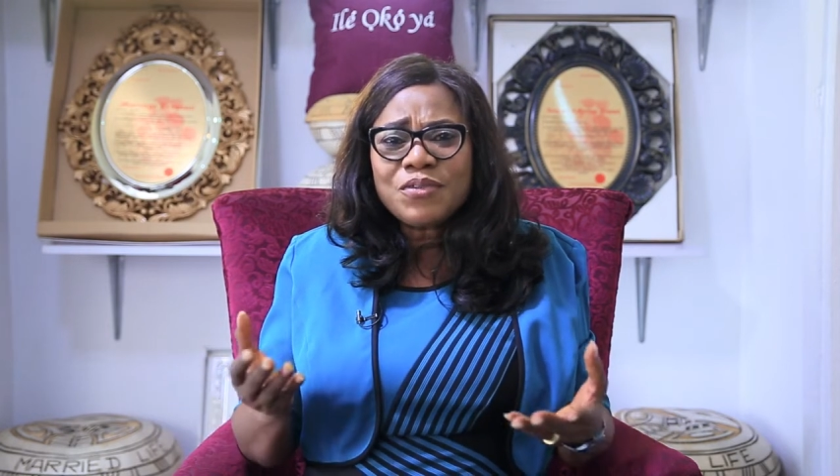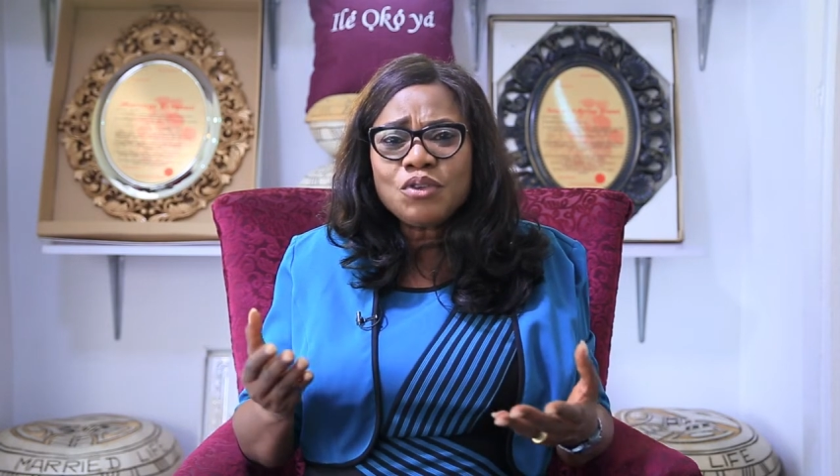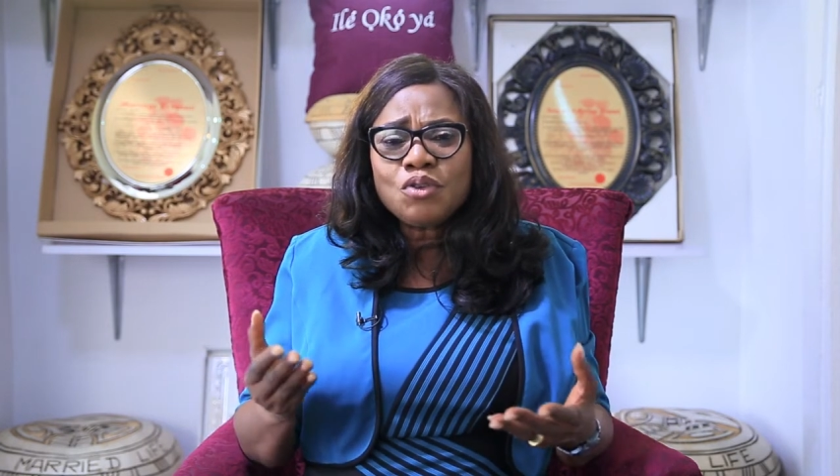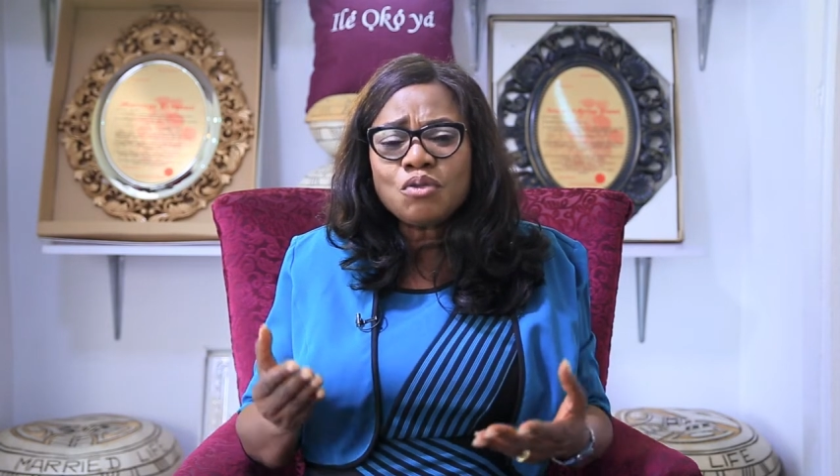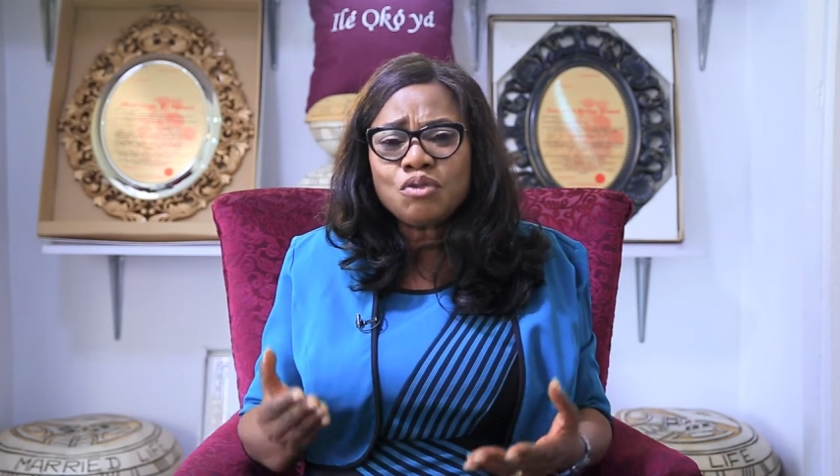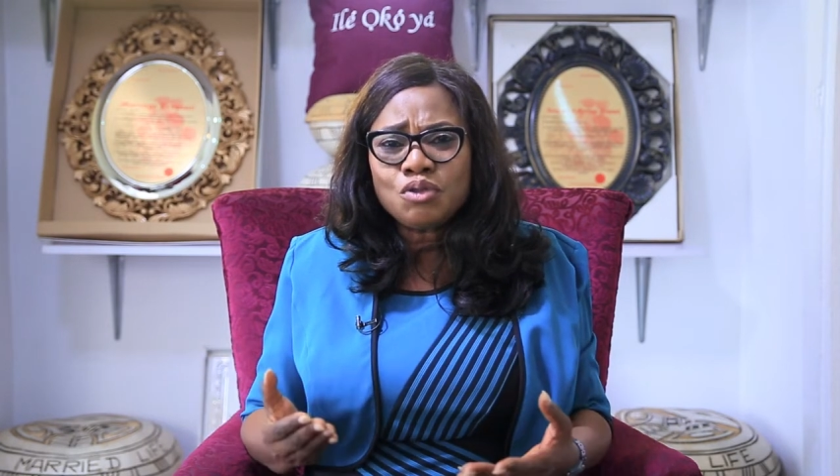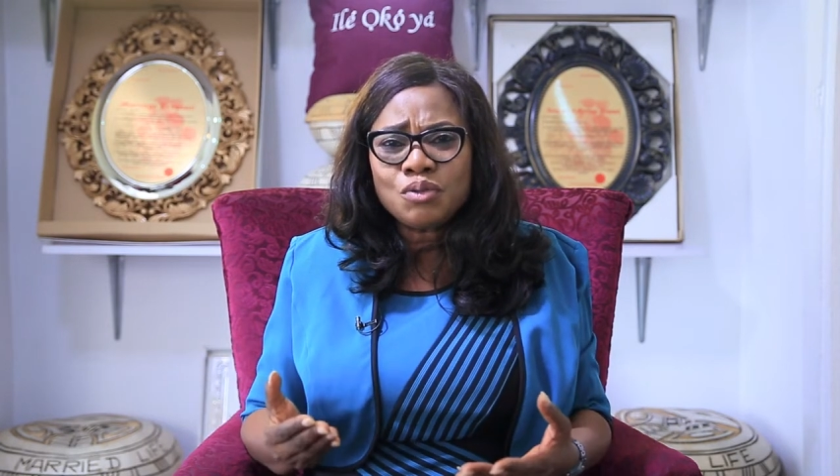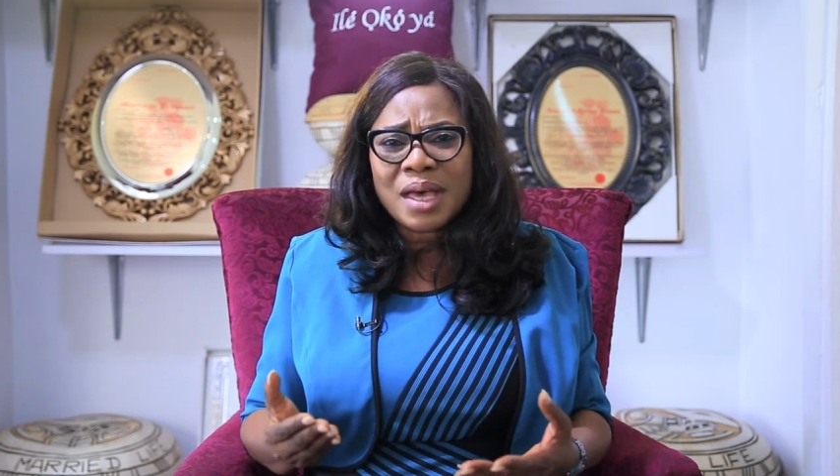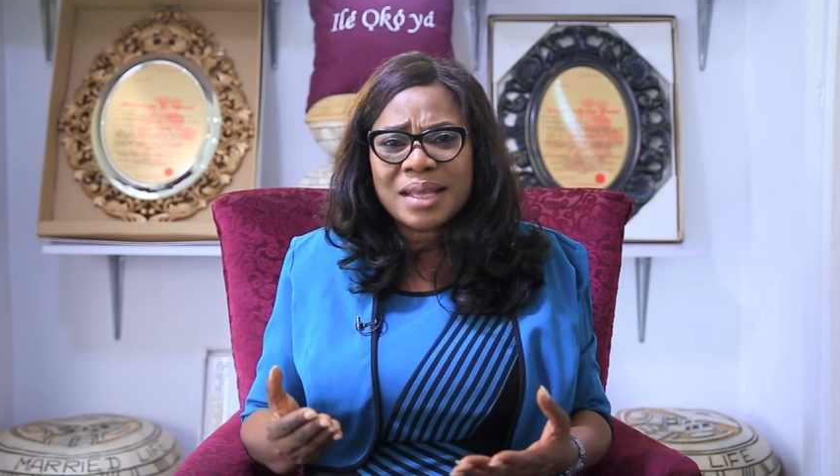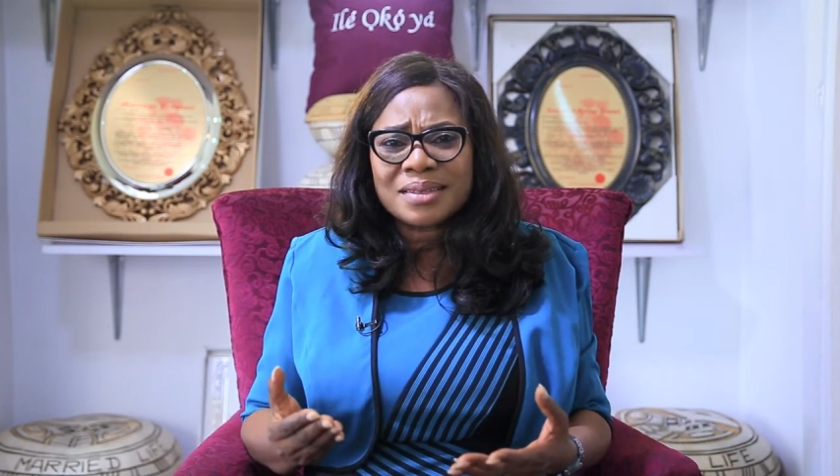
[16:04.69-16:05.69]
if you don't
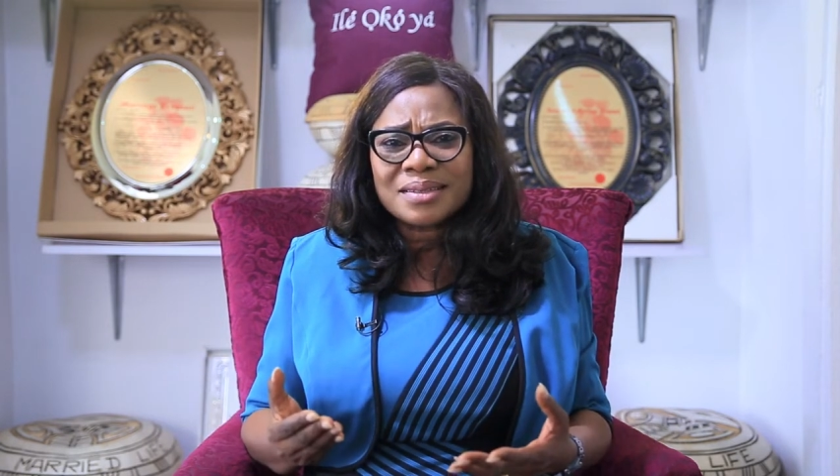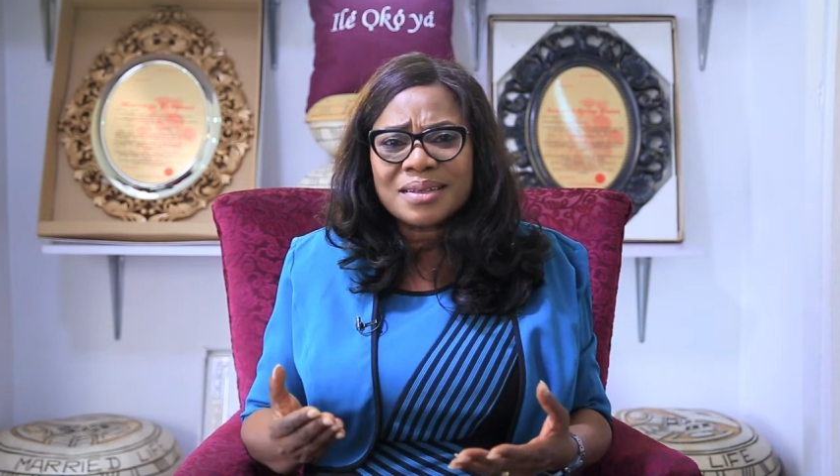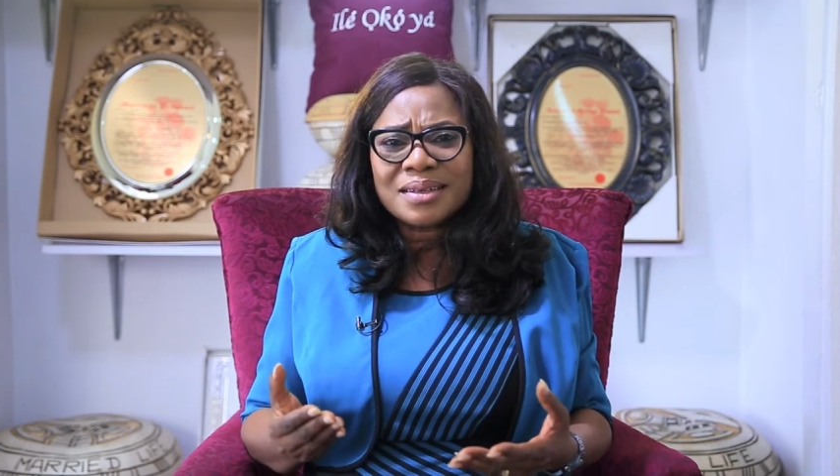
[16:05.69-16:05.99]
do that,